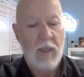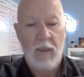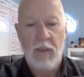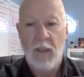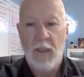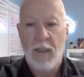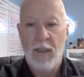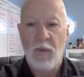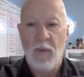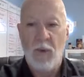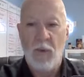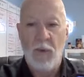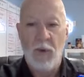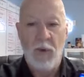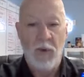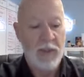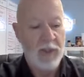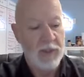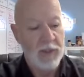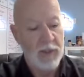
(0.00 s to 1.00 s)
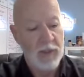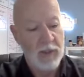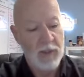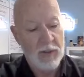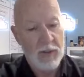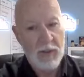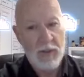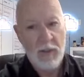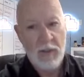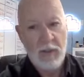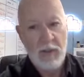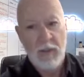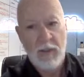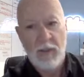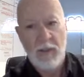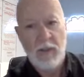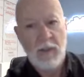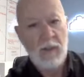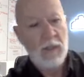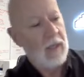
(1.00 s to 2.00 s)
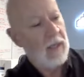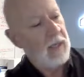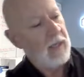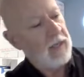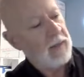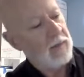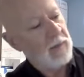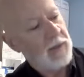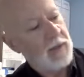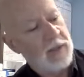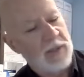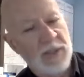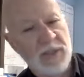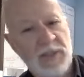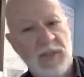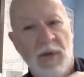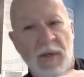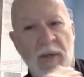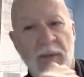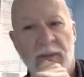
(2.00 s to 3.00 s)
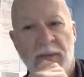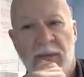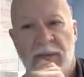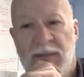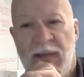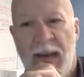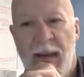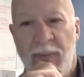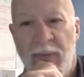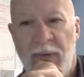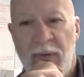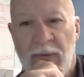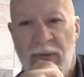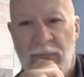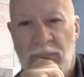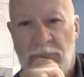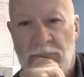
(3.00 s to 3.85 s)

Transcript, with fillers: Right, and what we're going to do, we're just going to tap it.